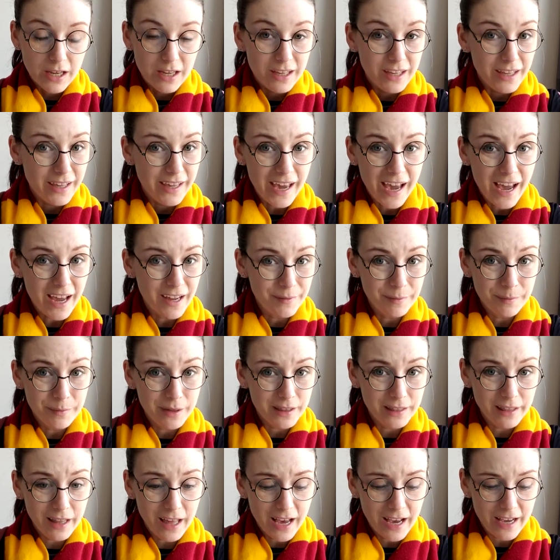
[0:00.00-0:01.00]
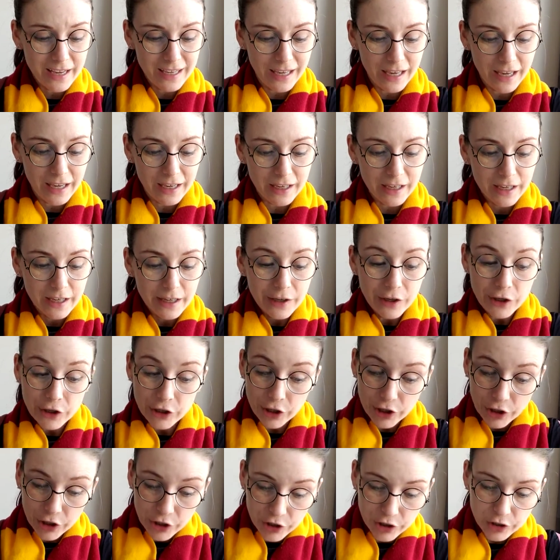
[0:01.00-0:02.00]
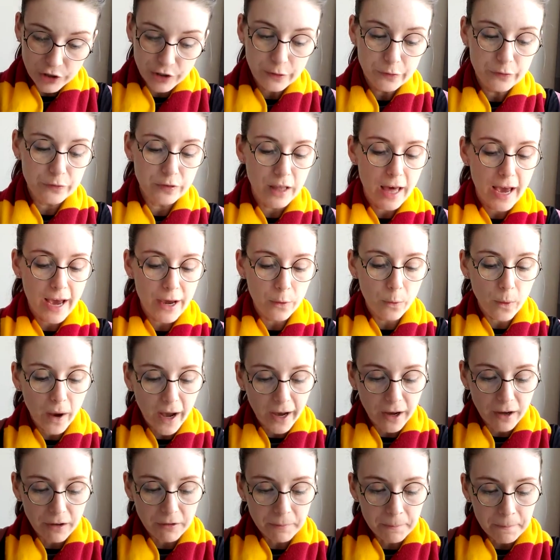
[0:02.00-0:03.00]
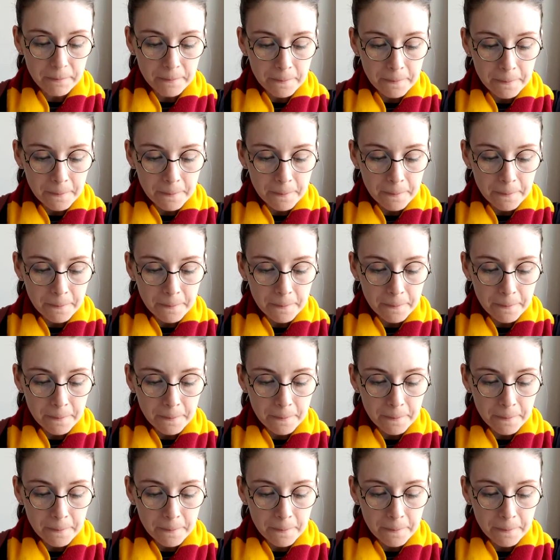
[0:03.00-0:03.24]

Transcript: He hadn't been lying. He could fly well.